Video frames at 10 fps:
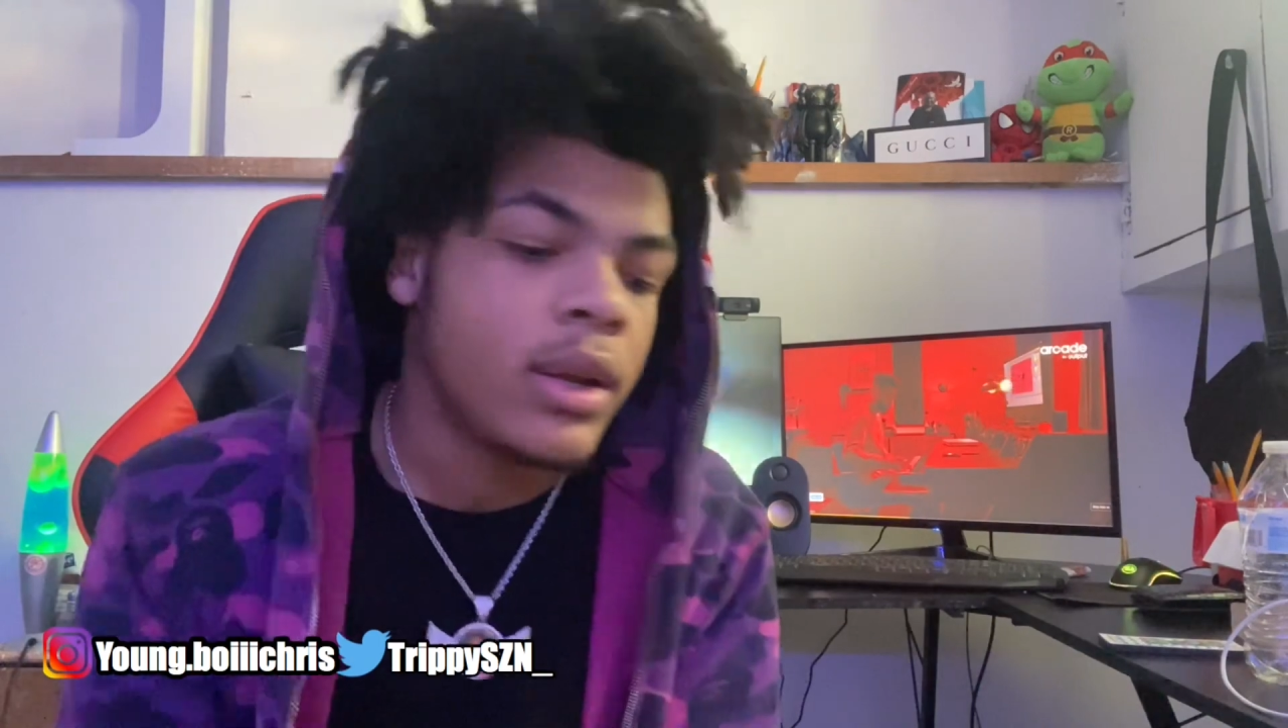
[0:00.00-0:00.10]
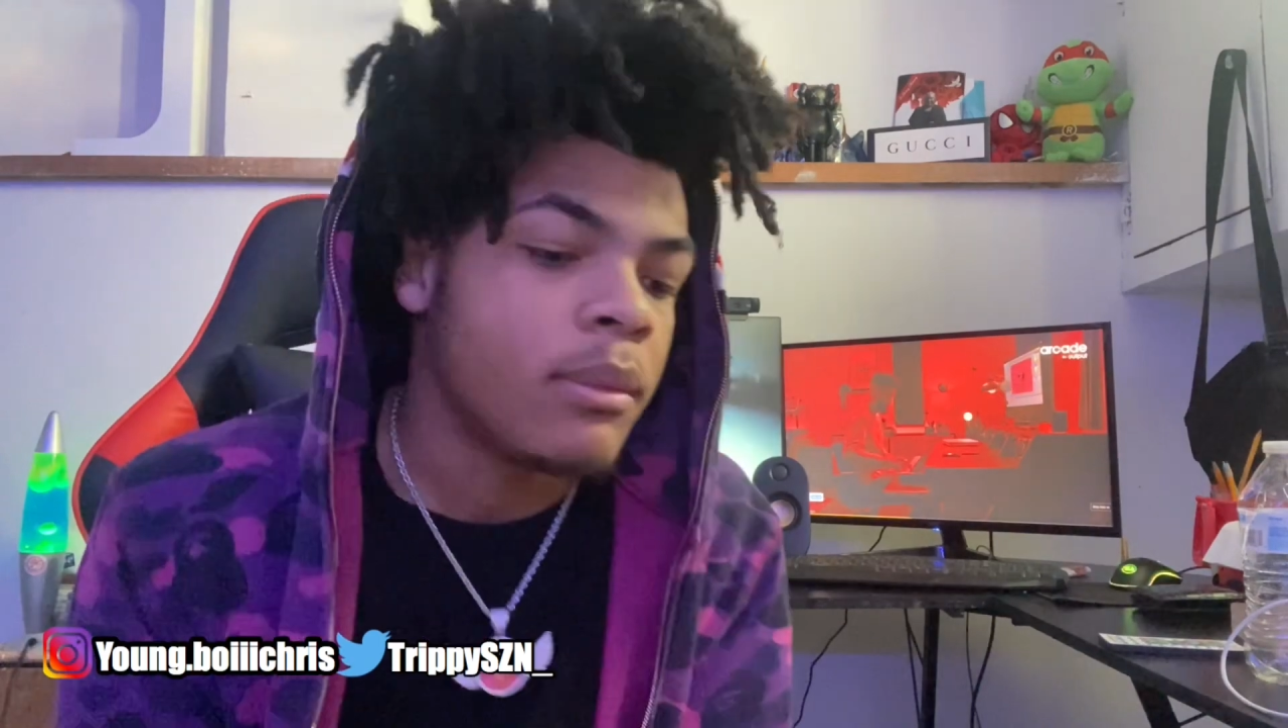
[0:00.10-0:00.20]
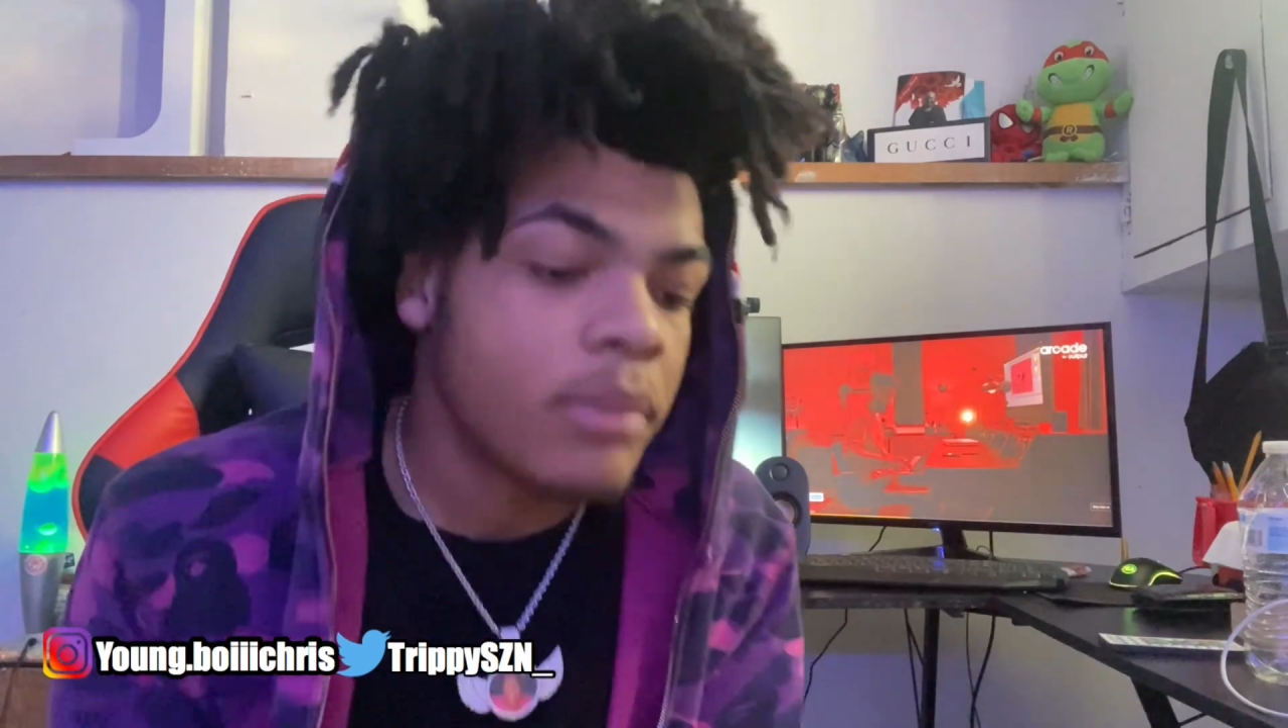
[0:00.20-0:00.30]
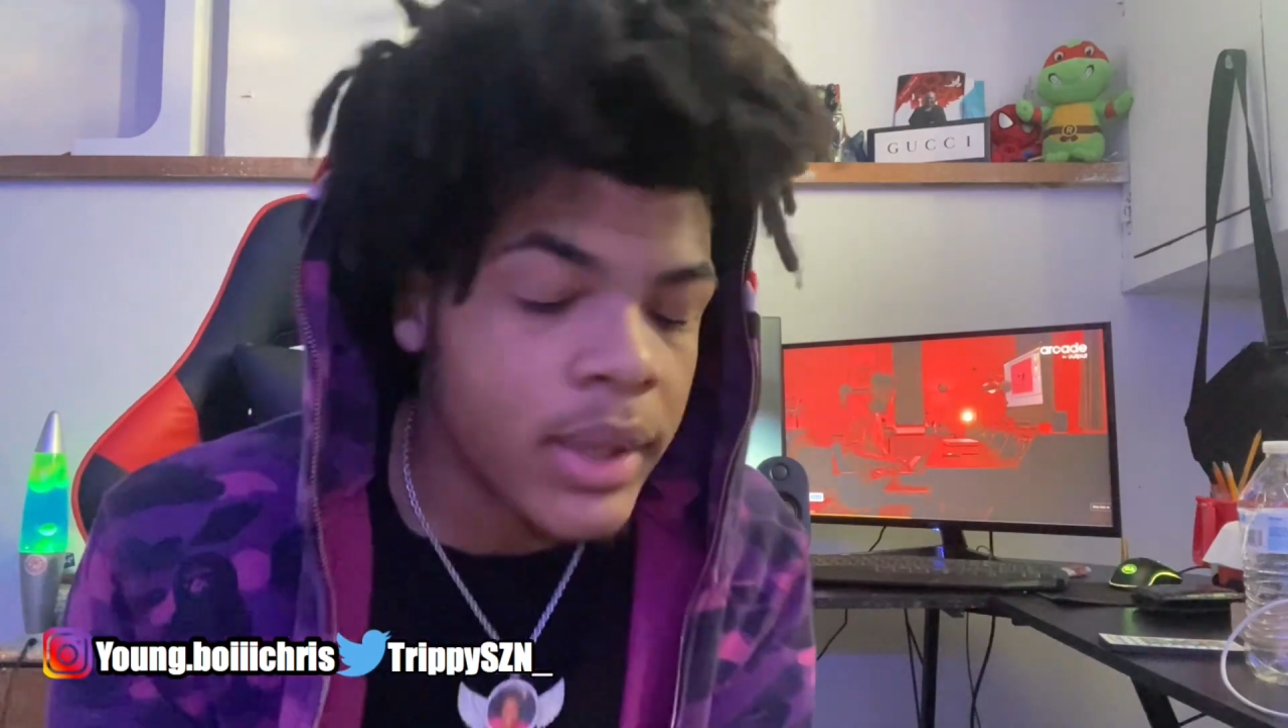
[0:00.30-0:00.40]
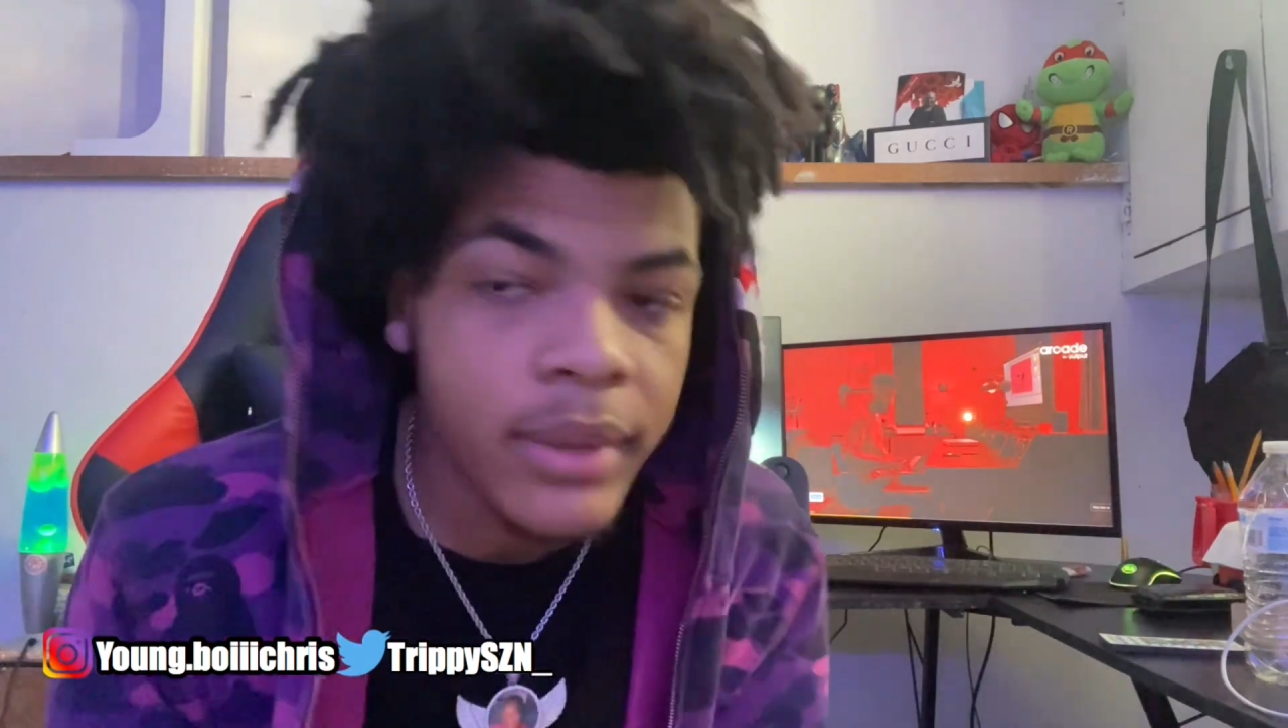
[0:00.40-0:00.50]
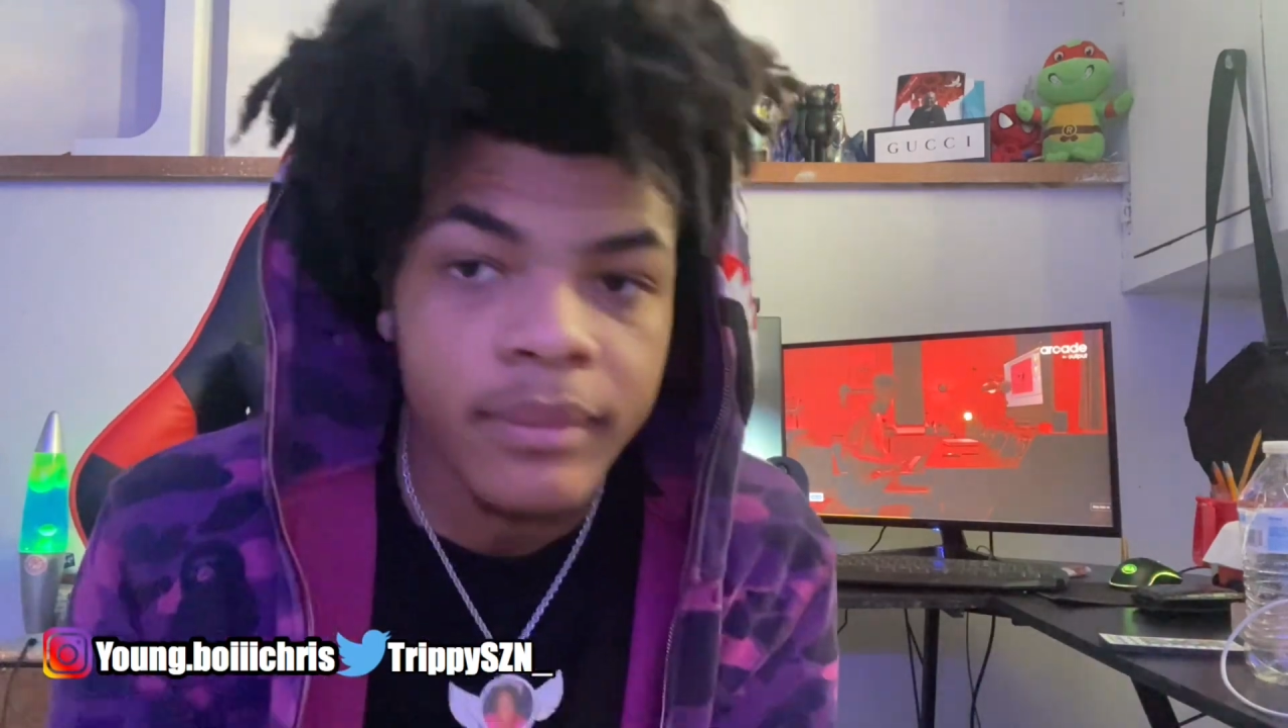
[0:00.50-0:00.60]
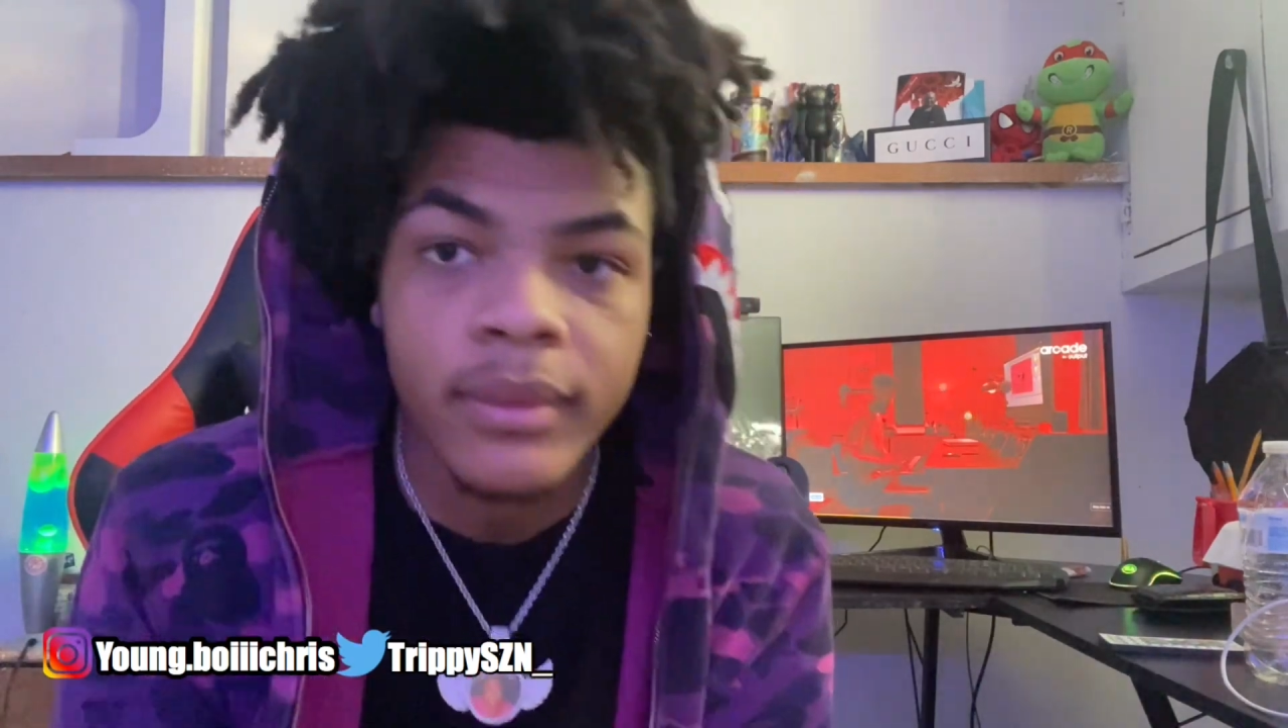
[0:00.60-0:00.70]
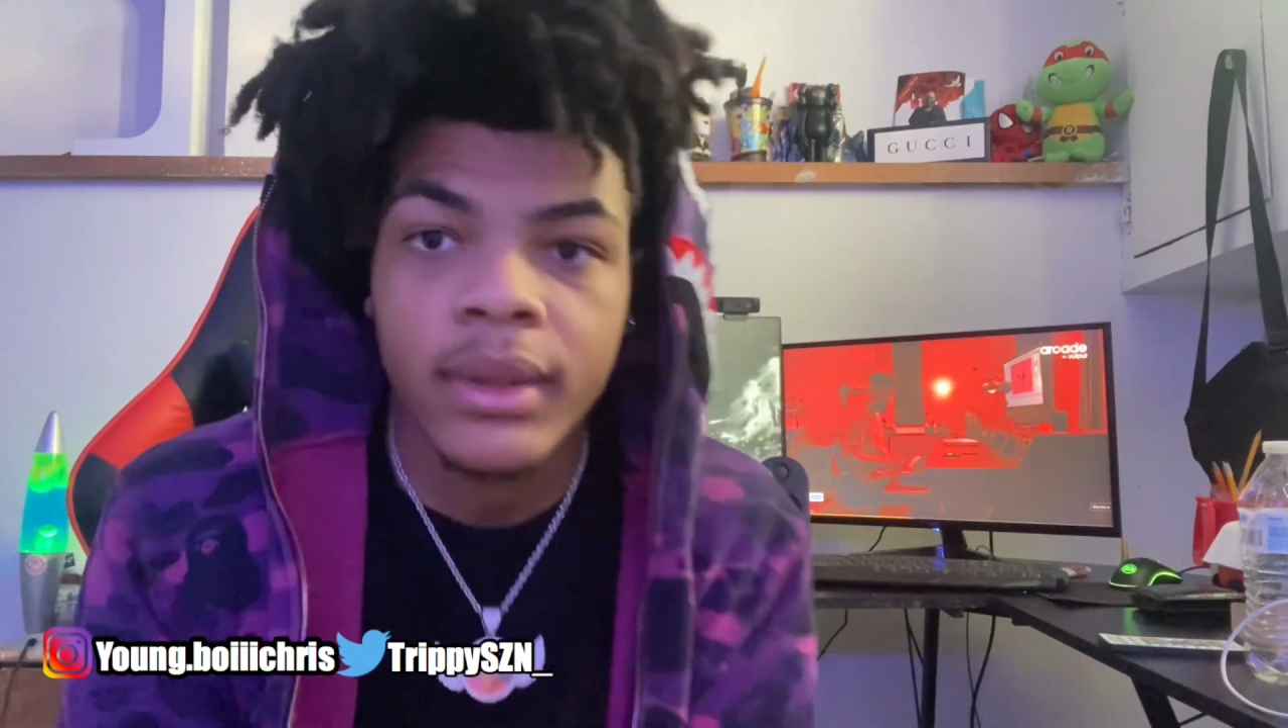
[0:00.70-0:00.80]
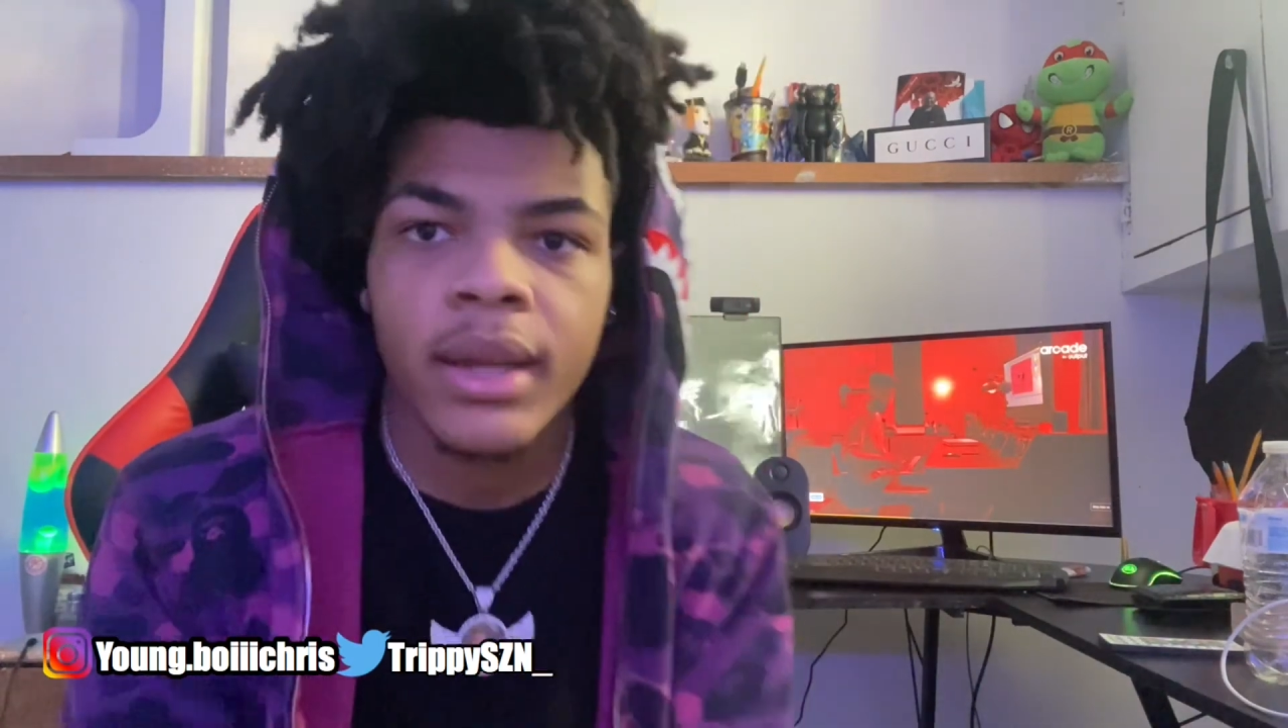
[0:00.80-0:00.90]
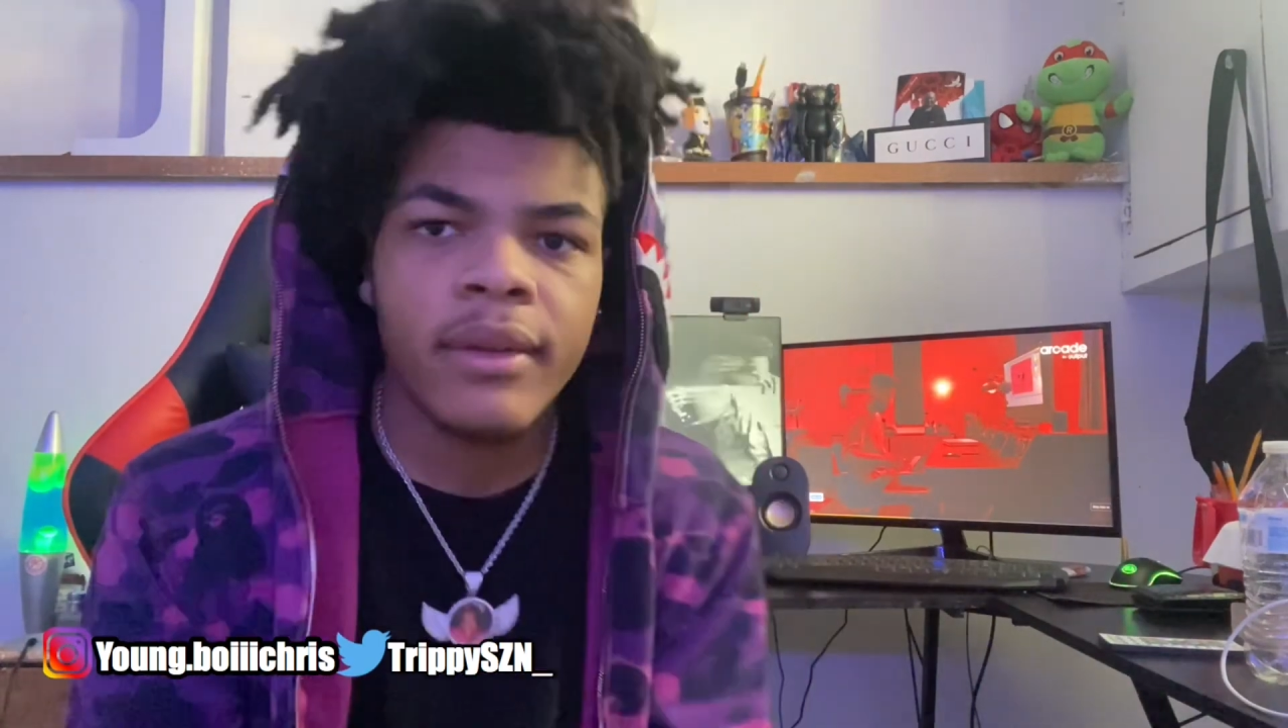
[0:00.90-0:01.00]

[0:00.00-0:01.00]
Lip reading: But if